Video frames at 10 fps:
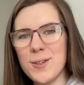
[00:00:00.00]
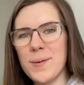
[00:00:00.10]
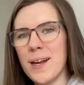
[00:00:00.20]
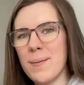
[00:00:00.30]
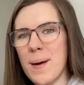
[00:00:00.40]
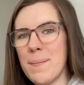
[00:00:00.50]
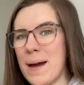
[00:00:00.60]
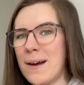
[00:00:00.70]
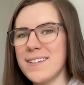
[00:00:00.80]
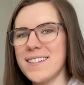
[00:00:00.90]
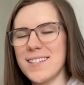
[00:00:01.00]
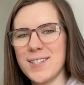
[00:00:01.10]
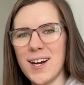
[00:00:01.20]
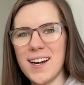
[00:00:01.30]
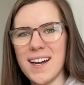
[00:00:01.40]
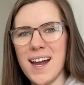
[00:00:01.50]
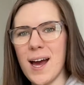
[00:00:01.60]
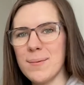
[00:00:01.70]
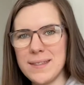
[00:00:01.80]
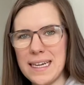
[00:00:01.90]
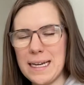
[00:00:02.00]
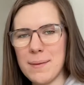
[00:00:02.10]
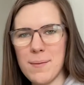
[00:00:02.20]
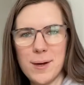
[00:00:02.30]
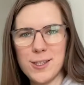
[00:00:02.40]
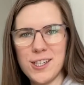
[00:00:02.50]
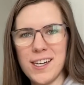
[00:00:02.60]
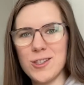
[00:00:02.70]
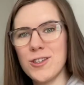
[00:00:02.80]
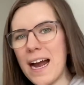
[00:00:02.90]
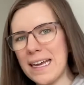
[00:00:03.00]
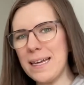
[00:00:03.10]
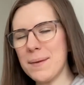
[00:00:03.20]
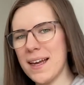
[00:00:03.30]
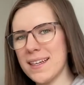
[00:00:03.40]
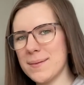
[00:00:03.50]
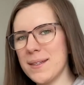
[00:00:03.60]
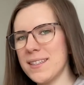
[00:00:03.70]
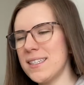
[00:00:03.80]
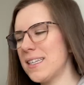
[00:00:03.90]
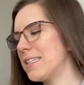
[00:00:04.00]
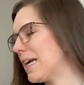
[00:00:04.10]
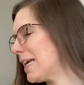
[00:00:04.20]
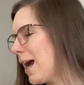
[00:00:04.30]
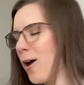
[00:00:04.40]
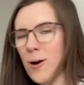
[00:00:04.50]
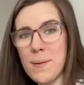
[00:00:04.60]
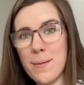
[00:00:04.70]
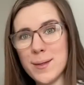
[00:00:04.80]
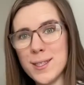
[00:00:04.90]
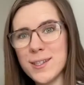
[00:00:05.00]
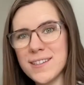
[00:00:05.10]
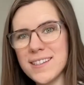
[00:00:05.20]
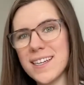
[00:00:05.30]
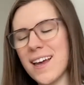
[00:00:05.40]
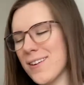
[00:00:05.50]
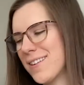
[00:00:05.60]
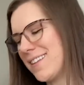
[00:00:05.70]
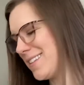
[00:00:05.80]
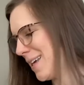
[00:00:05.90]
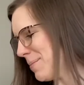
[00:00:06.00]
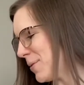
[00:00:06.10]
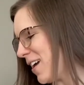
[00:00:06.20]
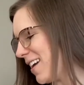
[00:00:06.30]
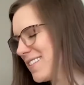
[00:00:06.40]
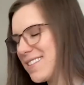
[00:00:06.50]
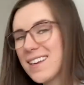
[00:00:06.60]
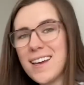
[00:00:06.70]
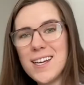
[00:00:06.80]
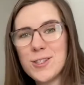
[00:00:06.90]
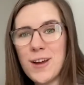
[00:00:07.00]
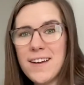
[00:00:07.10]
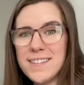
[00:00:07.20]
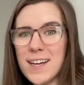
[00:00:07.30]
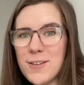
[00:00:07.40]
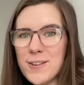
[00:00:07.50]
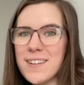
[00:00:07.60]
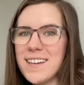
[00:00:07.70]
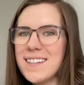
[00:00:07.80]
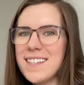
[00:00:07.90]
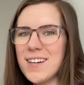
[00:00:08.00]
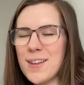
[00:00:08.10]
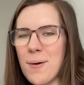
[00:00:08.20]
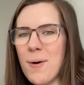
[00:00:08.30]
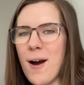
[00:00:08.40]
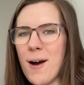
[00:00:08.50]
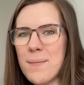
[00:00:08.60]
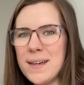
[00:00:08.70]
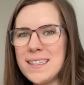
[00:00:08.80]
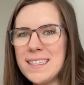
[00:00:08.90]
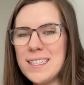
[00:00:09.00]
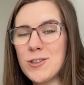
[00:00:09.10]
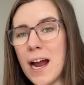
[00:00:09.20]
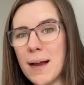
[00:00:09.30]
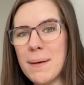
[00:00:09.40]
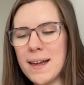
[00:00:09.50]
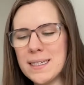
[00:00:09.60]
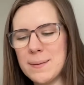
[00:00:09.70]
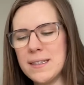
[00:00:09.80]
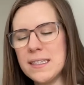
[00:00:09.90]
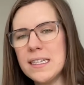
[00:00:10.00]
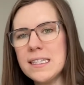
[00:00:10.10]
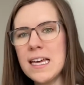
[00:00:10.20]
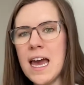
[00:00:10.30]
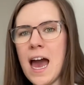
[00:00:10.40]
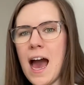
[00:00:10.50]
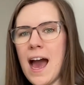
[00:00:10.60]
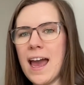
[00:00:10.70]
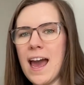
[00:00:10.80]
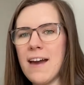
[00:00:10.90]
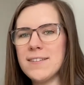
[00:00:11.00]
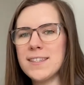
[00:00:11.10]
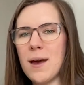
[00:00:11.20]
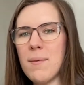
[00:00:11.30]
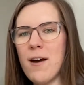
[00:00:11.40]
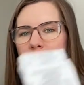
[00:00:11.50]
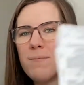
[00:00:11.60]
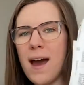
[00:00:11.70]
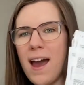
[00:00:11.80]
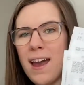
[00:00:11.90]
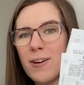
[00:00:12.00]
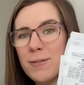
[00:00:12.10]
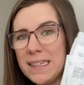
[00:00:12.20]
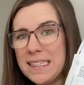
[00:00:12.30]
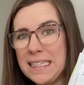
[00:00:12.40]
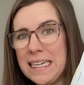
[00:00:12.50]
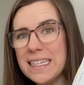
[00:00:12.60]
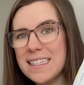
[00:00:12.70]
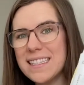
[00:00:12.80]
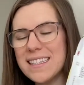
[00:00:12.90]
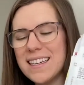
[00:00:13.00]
when I'm about to start updating my budget, tracking my expenses, is I get all my materials together in the same place. So I have several things here that will help me to track my expenses. I have some of my receipts